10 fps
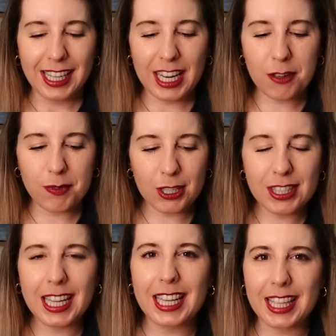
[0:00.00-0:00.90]
It
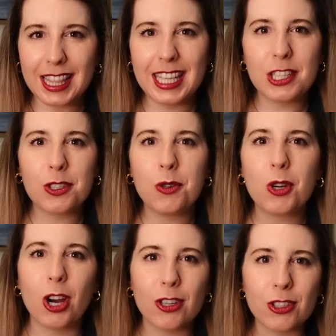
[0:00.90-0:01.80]
feels like these two
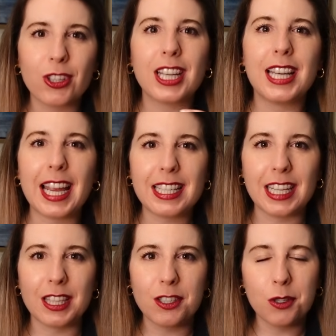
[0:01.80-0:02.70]
cards are
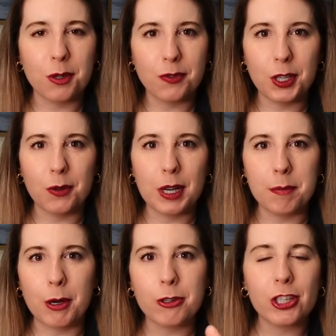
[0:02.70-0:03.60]
connecting the two of you
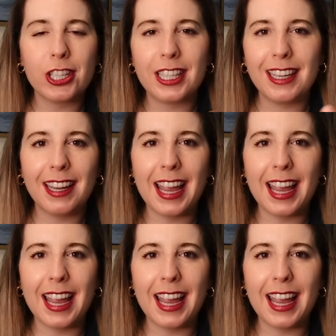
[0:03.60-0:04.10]
emotionally,